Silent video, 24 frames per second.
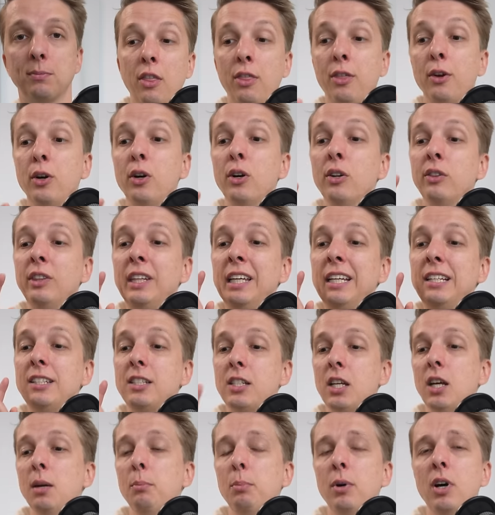Third, the
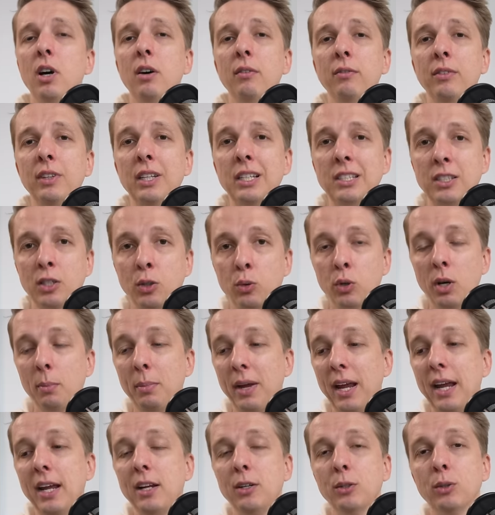tip of this grip
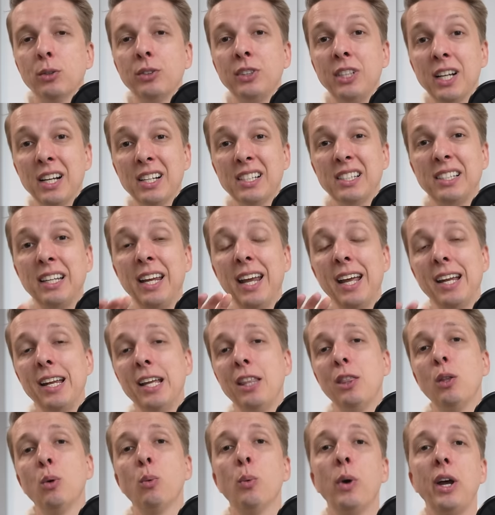handle does get
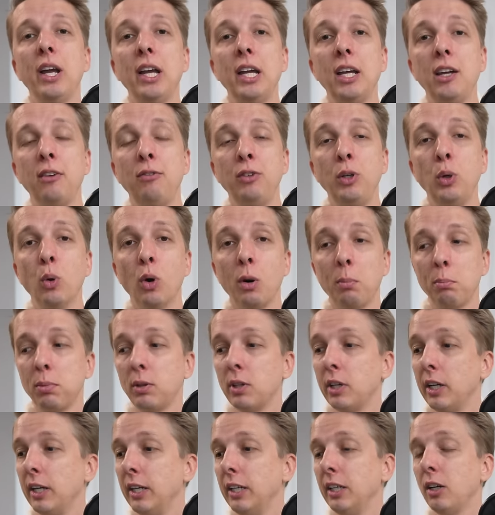in the way if you are
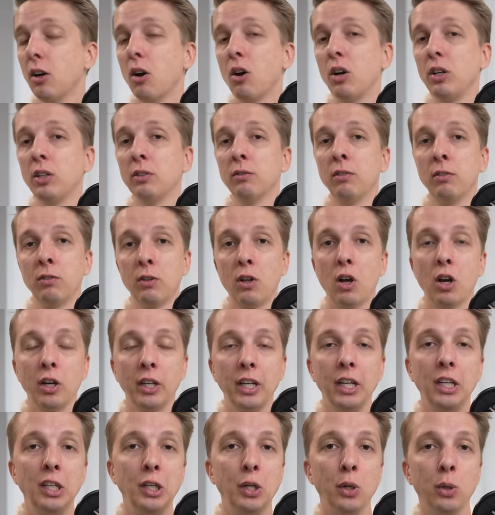planning on
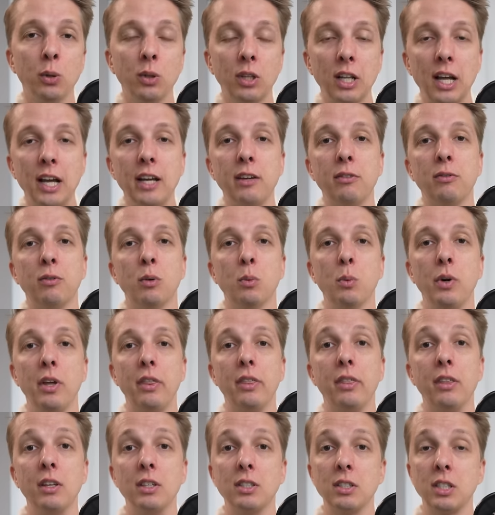vlogging your life
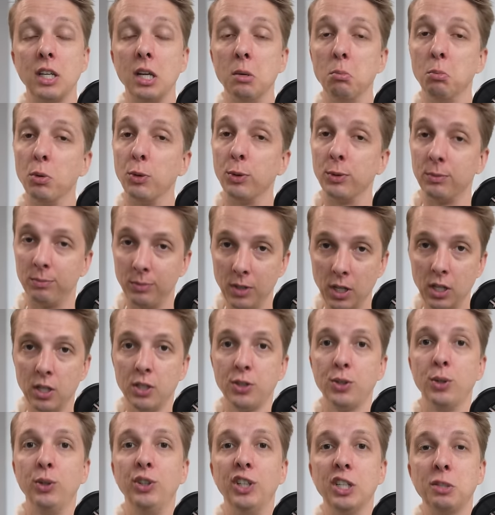with this gimbal,
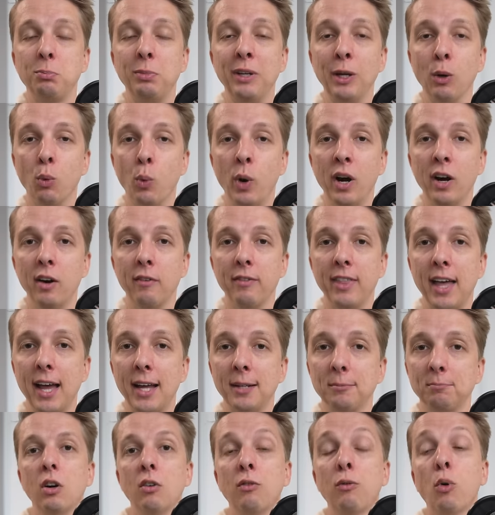so just be aware of that.
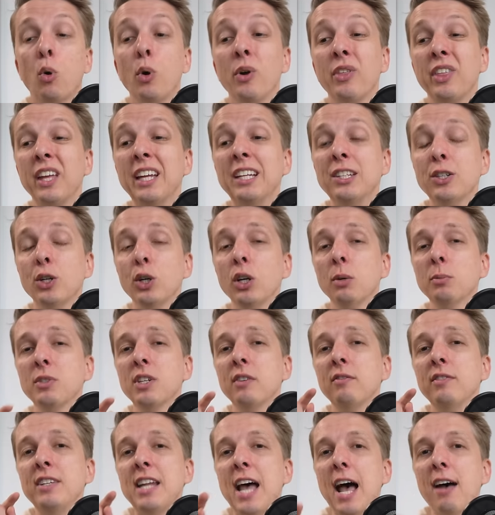Fourth, in terms
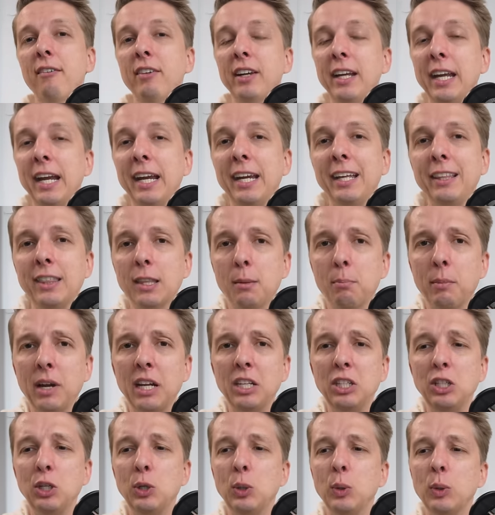of navigating the
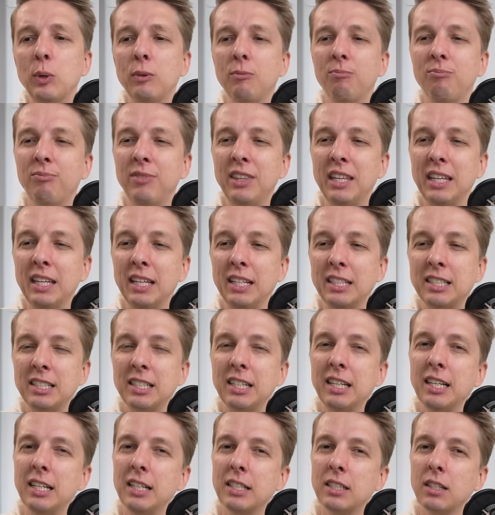menu, this
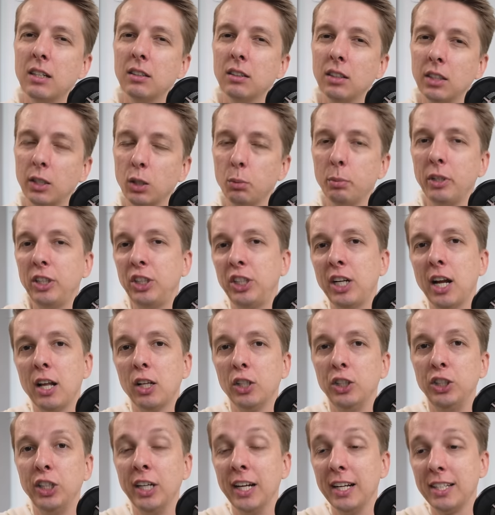is a little bit
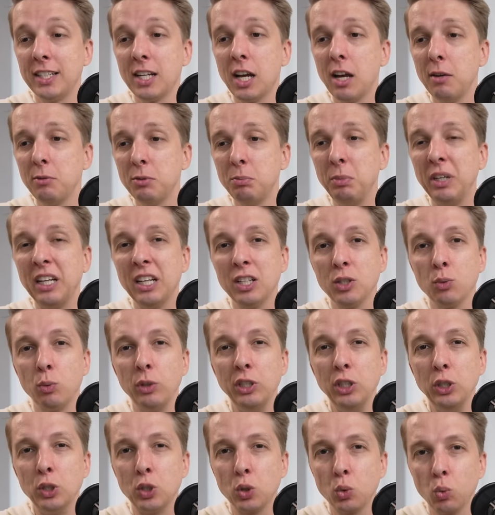challenging at times because
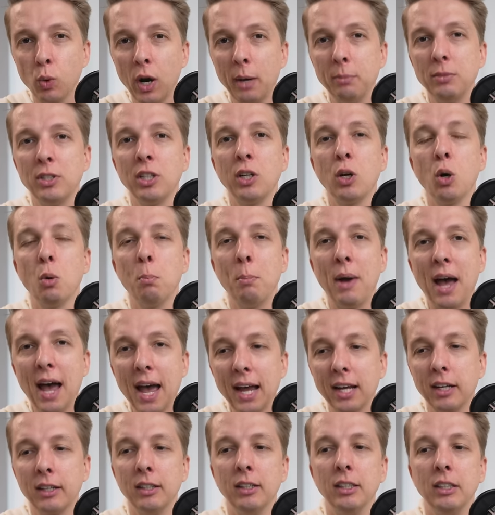when you swipe to go
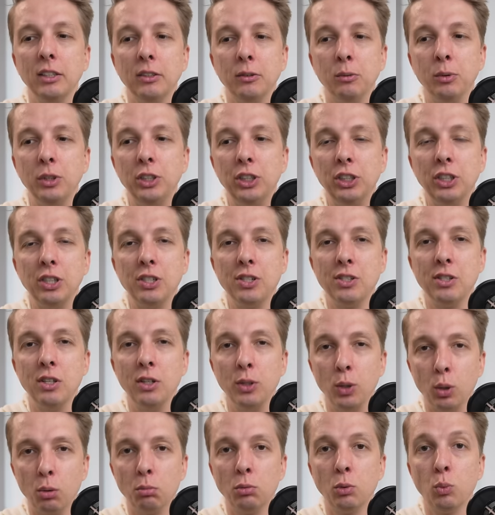back, which is the
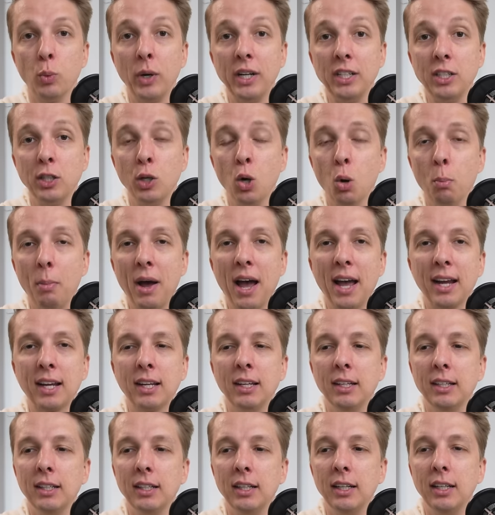normal way to go
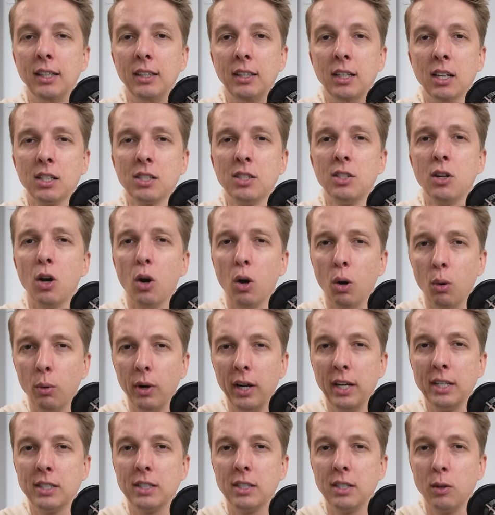back, it doesn't
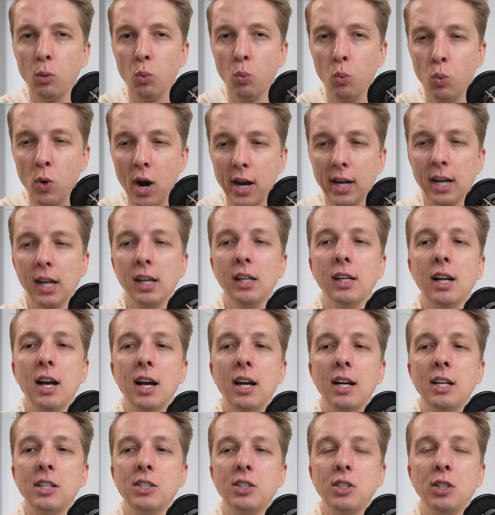always
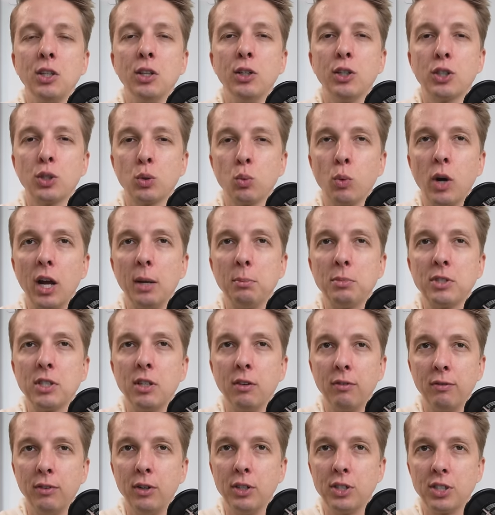recognize your swipes the
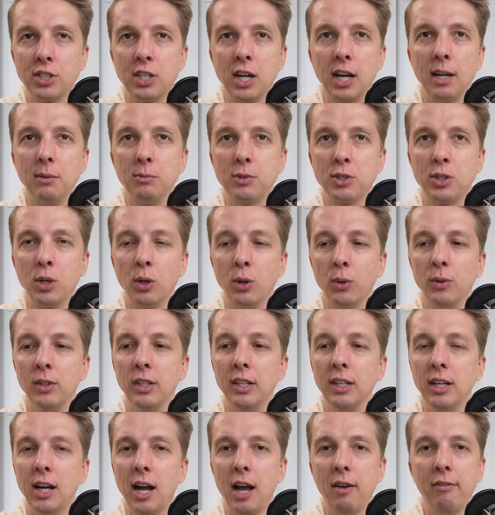first time. So
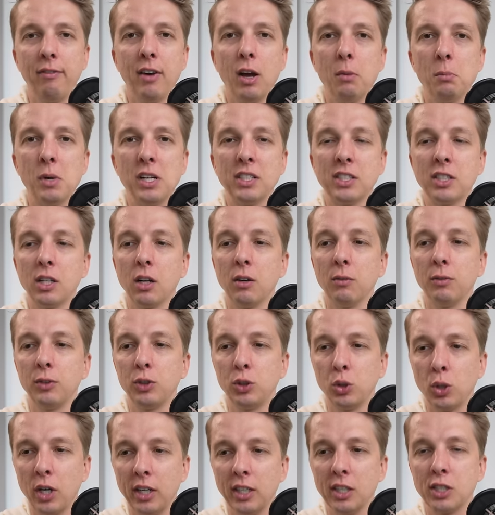I found myself
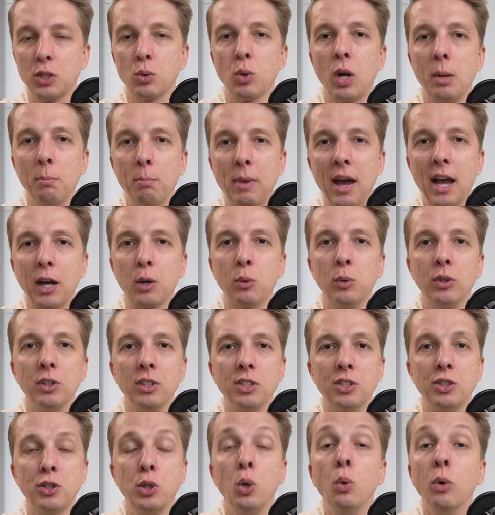trying to swipe
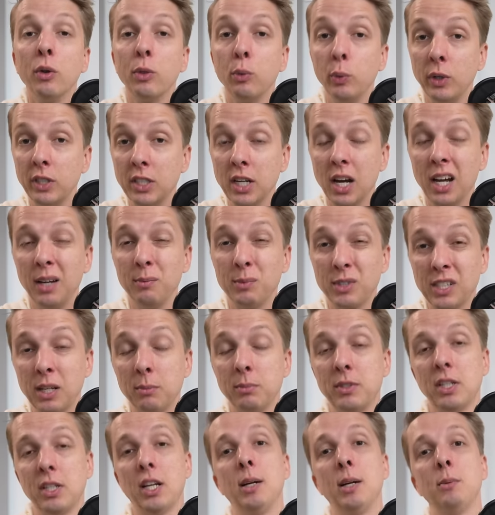backwards two or three times
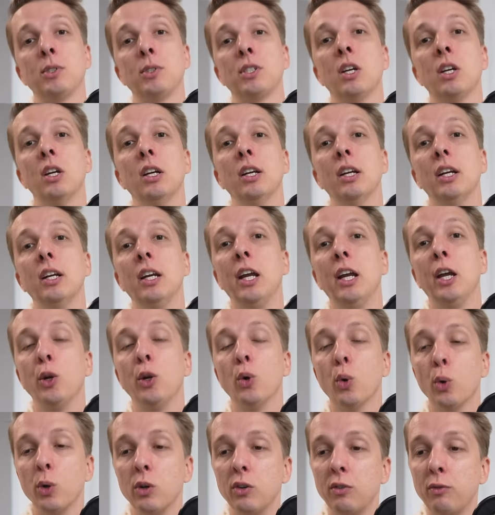sometimes in
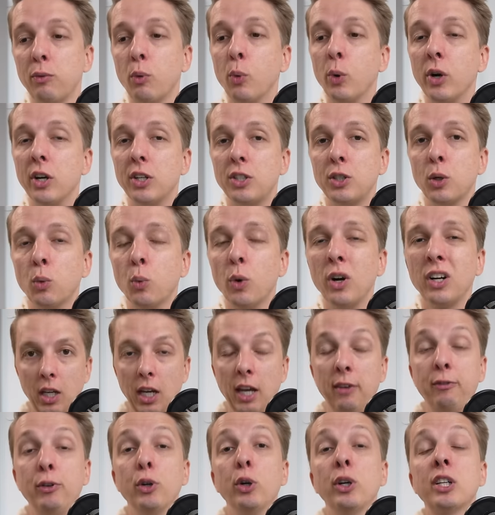order for it to work.
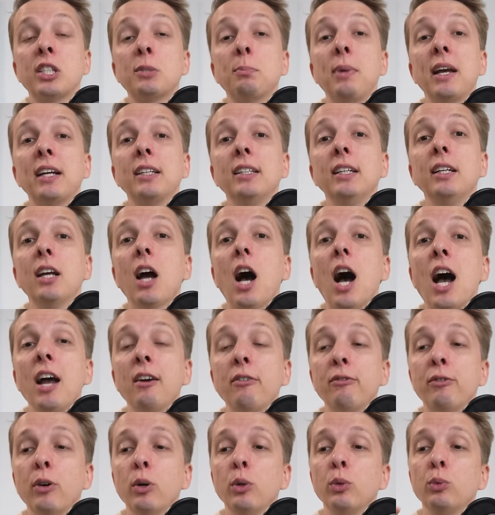If you're expecting
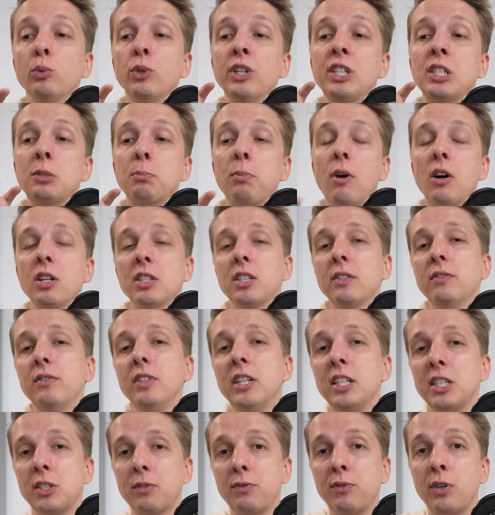iPhone
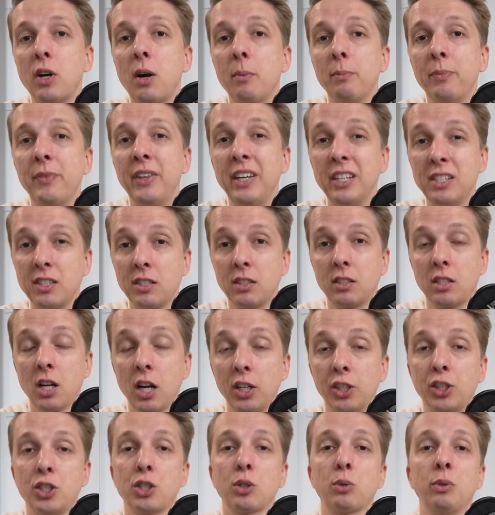responsiveness from this
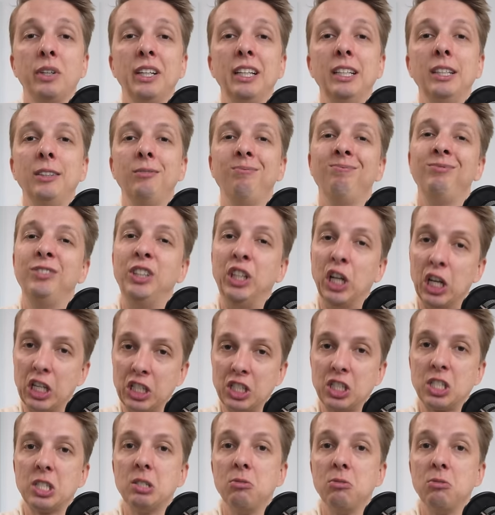touchscreen, just